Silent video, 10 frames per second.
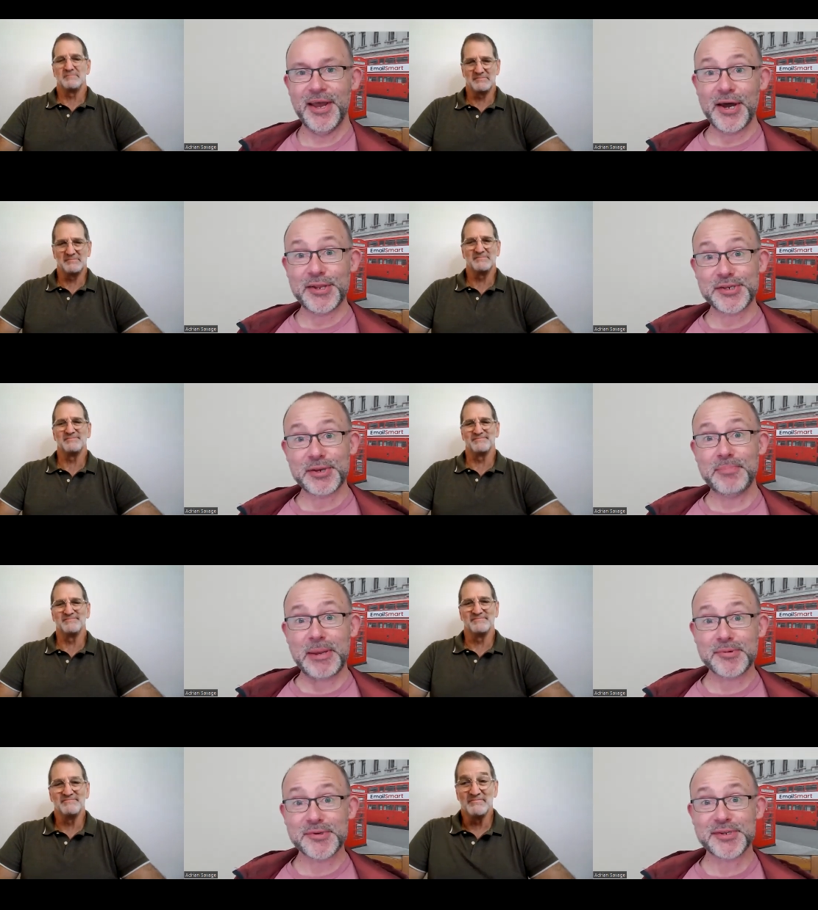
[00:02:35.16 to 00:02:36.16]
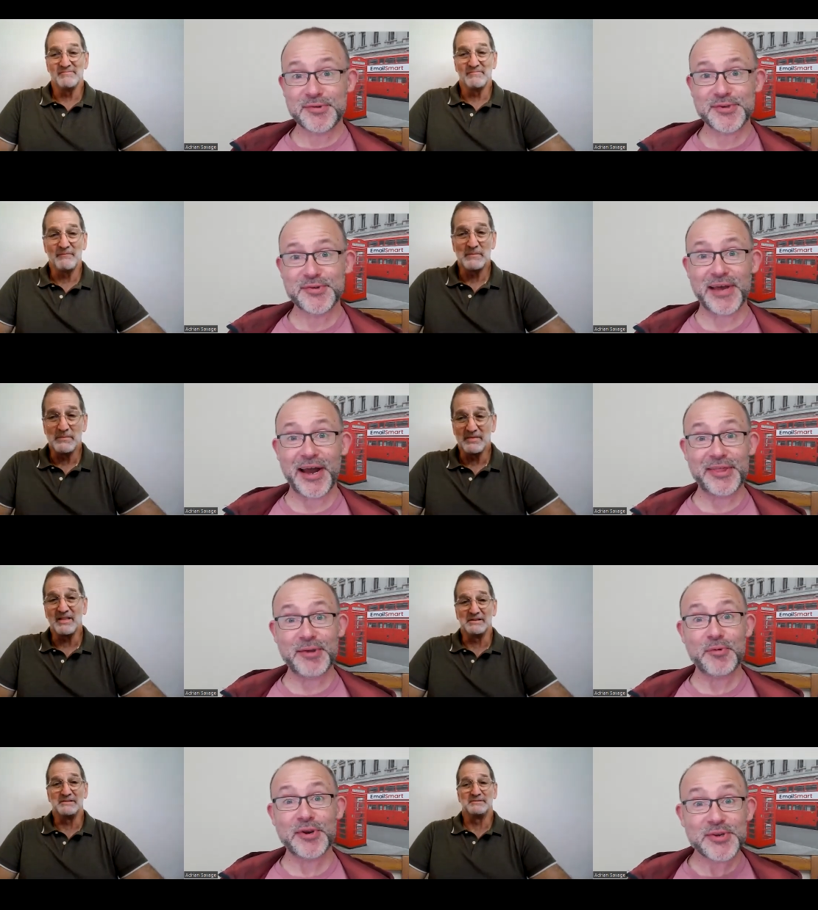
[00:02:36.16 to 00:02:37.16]
Speaker 1: And some people still do that, and
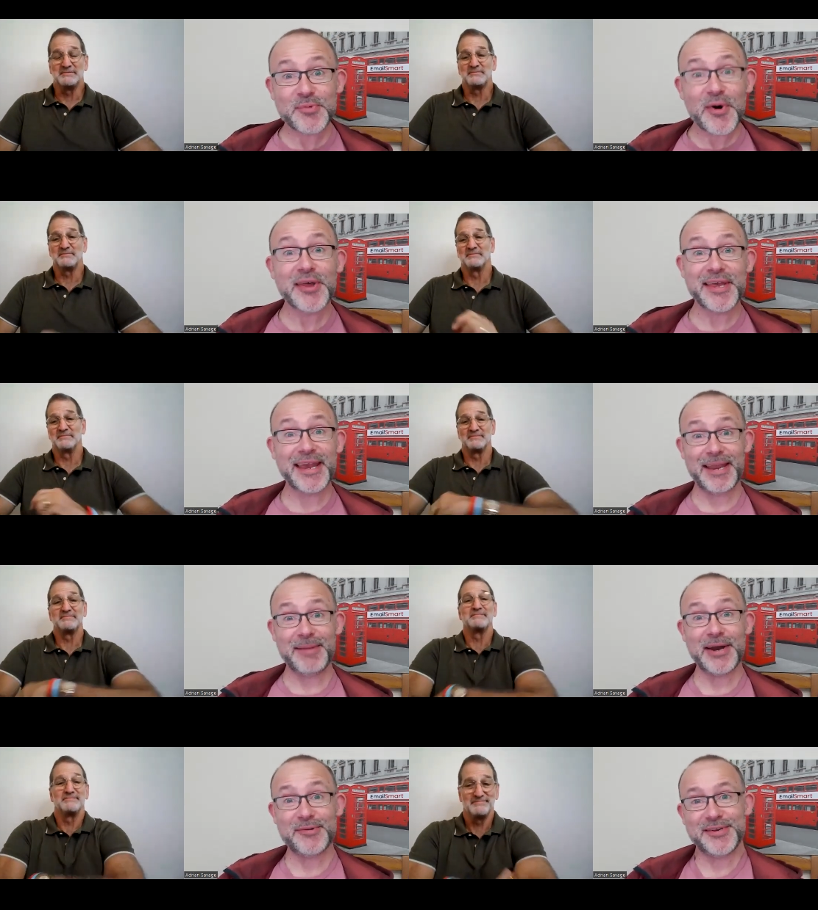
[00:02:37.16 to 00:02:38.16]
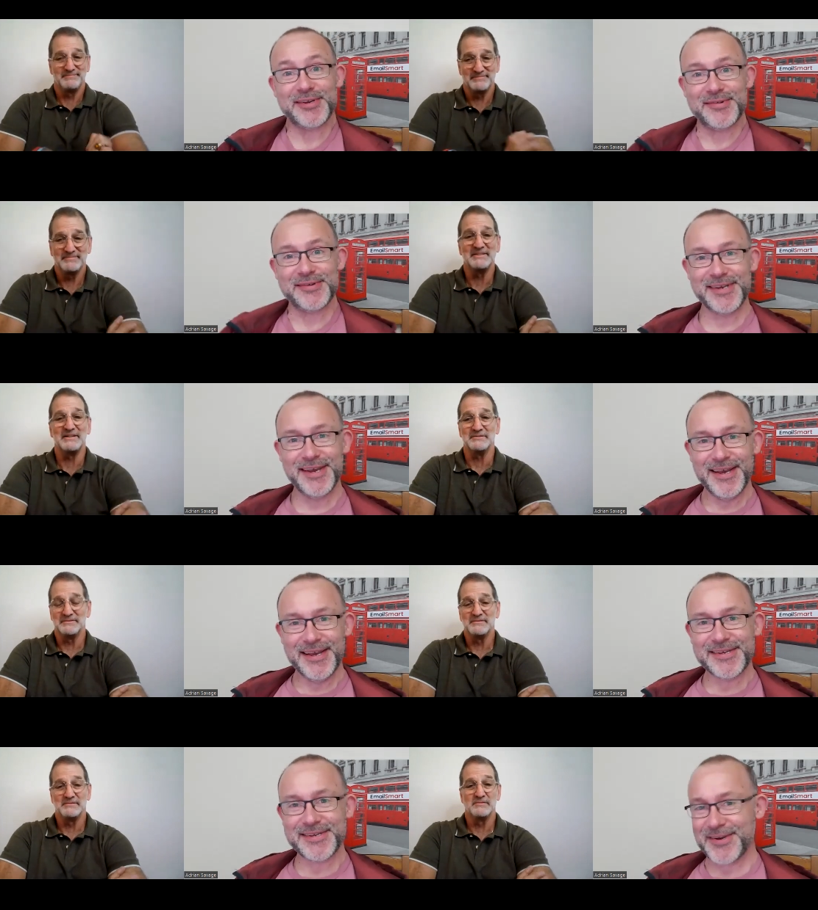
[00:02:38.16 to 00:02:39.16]
they wonder why they're getting bad results.
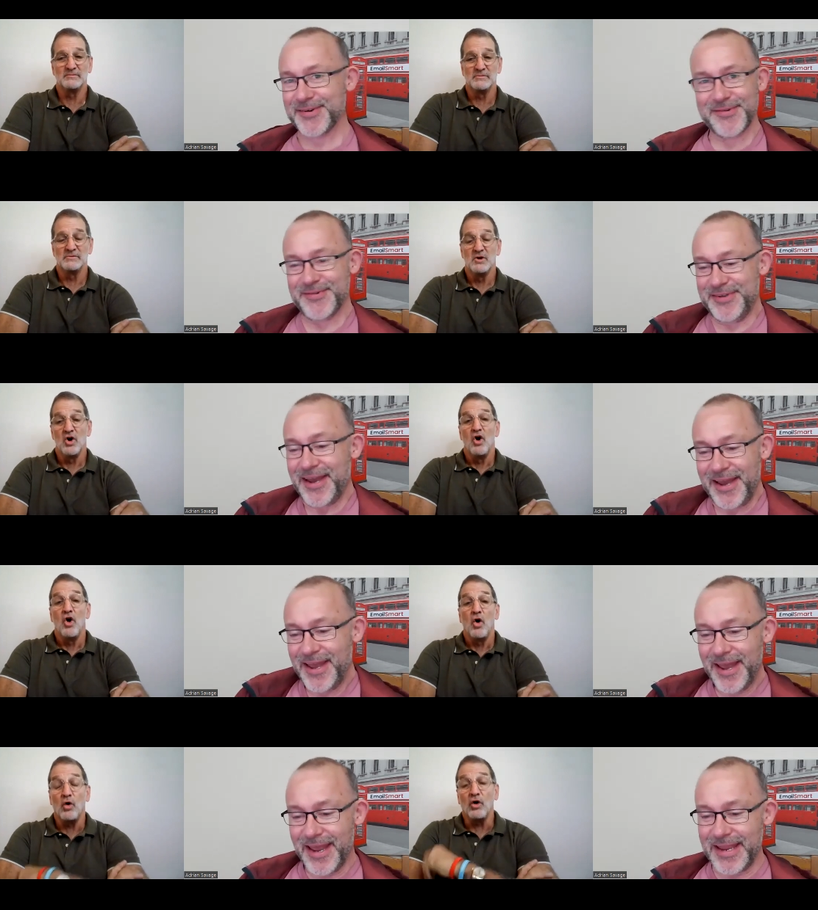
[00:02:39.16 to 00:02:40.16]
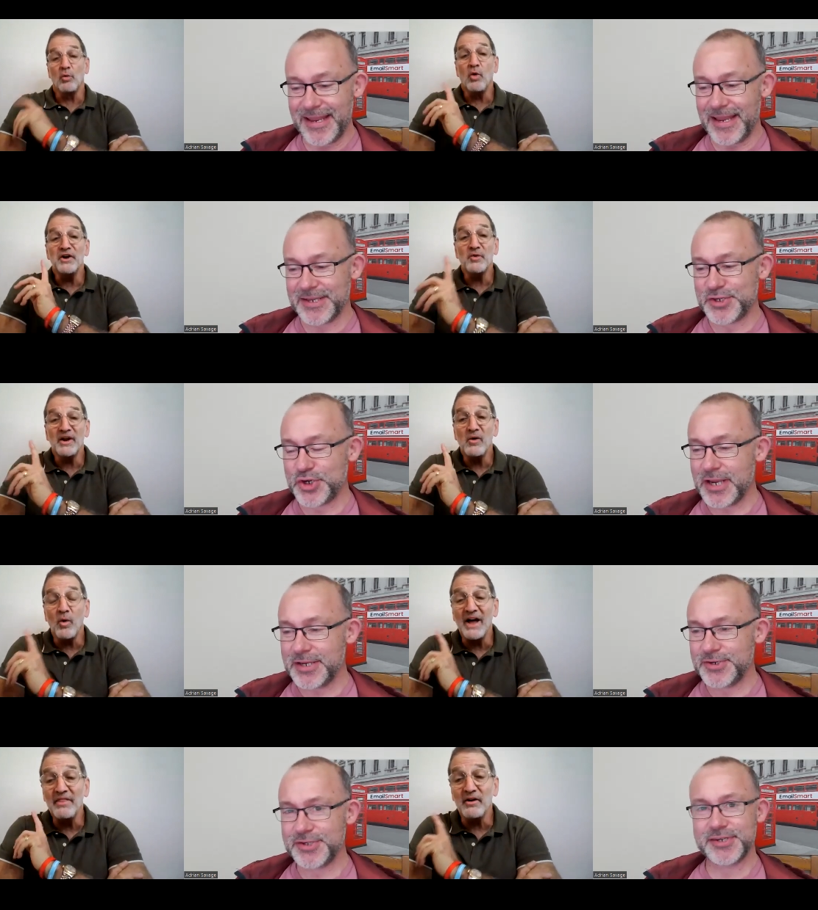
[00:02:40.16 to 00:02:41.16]
Yeah. So yeah, or, or
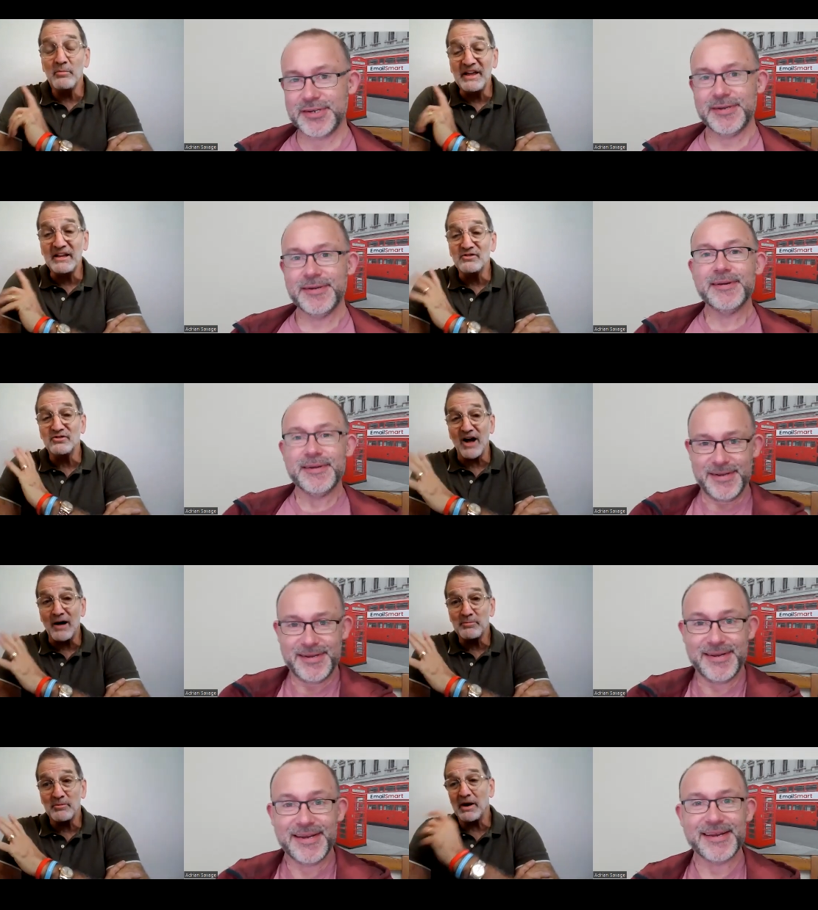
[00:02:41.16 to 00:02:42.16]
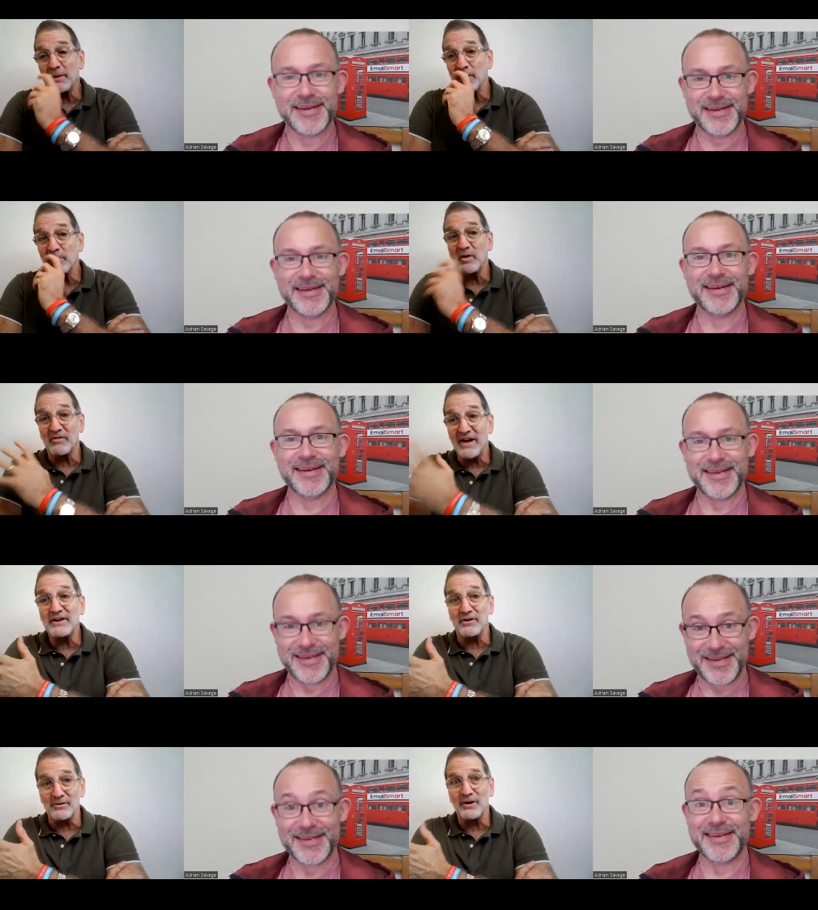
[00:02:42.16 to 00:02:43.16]
wondering changed.
Speaker 2: why they're being stopped by their
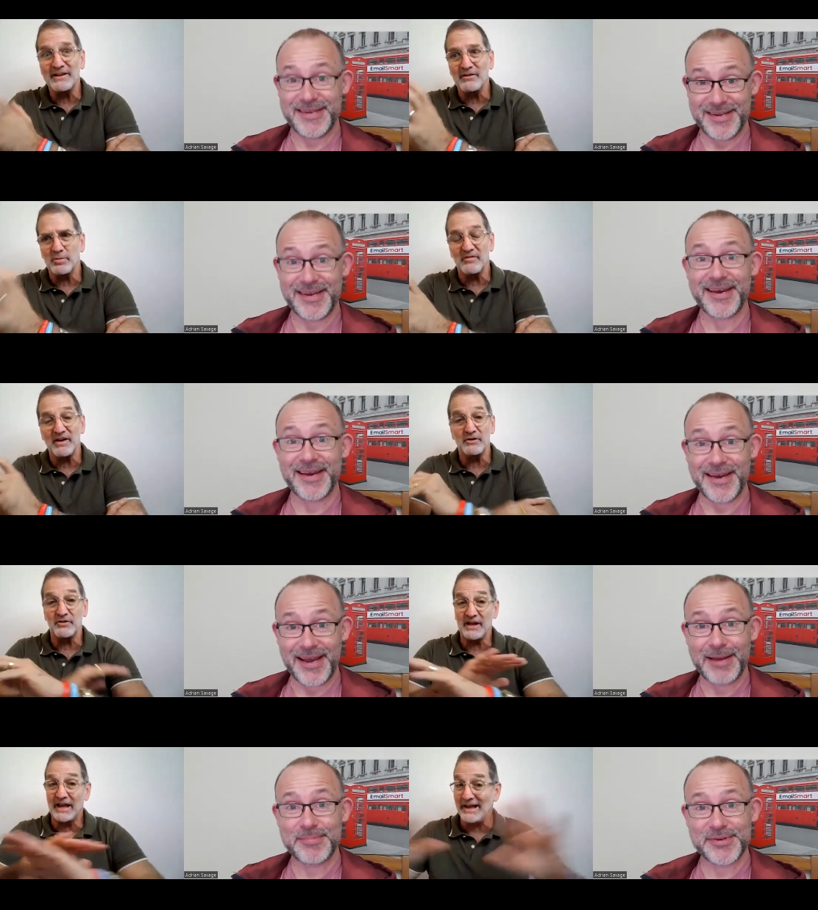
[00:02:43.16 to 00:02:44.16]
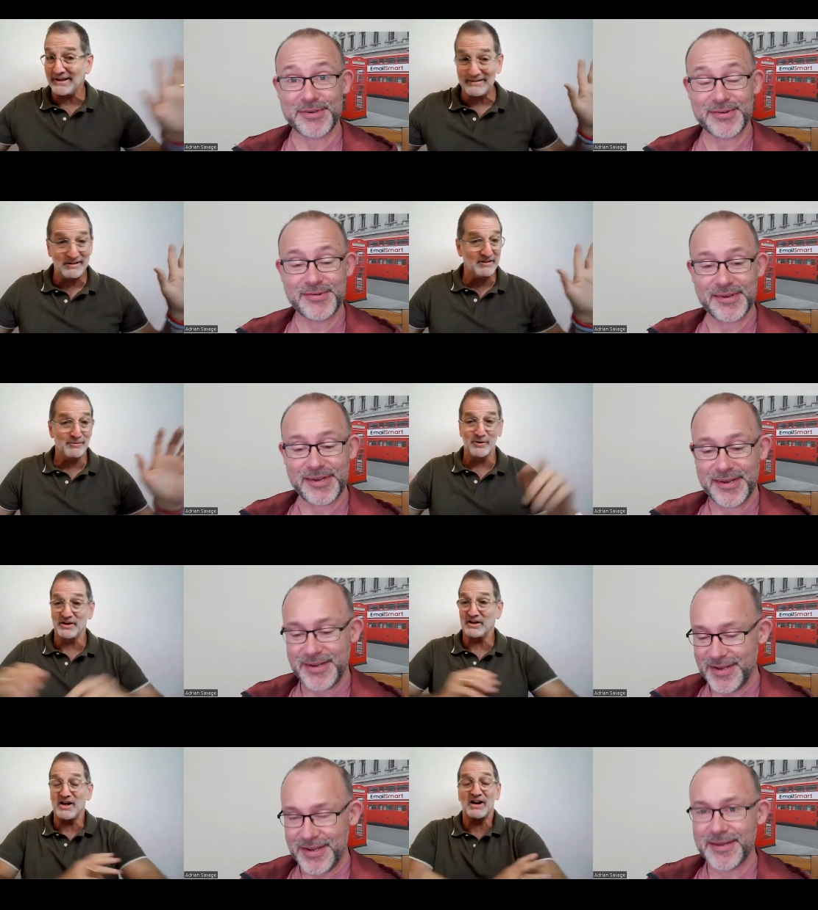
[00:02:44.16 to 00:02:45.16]
provider, right? Yeah, their provider saying, "Hey,
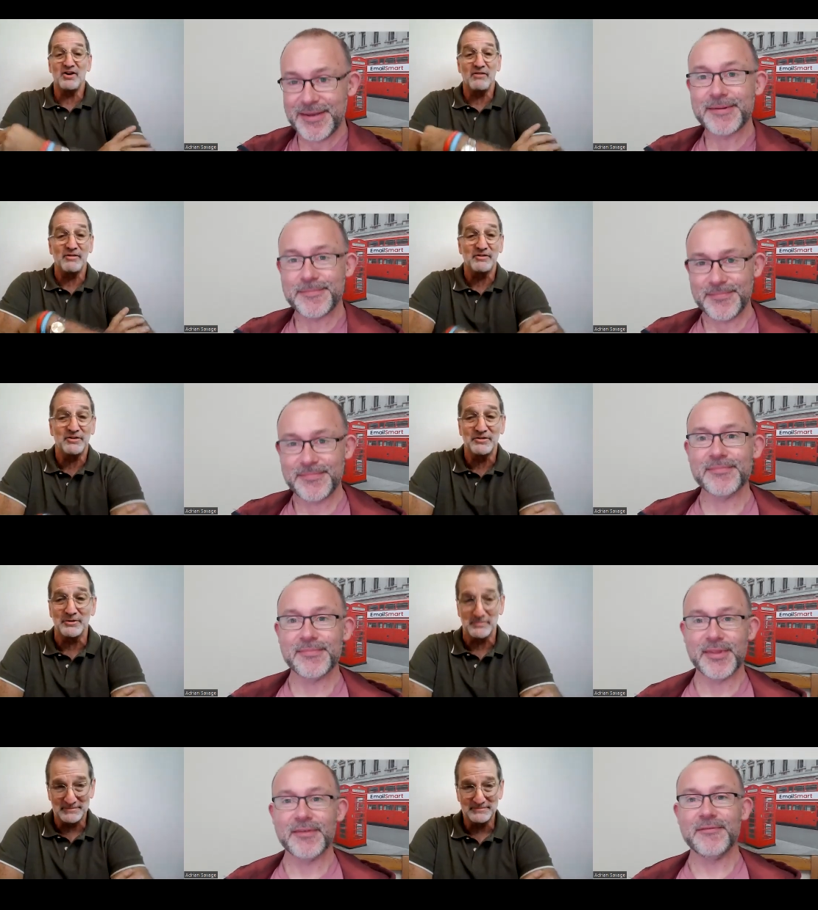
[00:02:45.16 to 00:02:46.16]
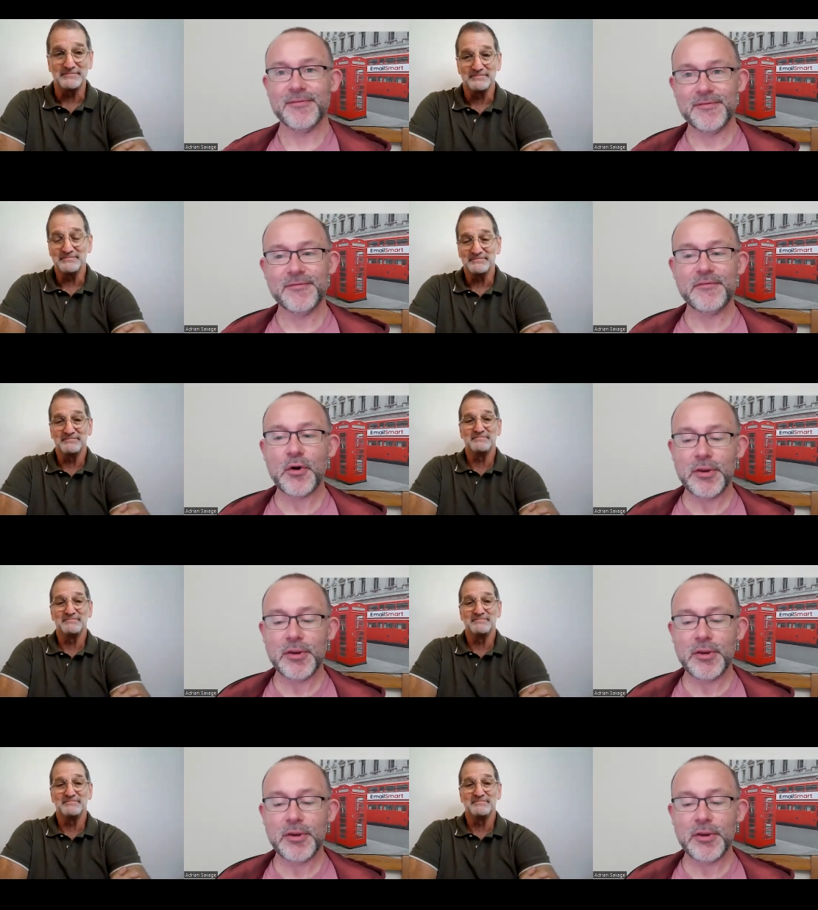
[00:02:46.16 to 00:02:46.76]
we're going to knock you off our system." Very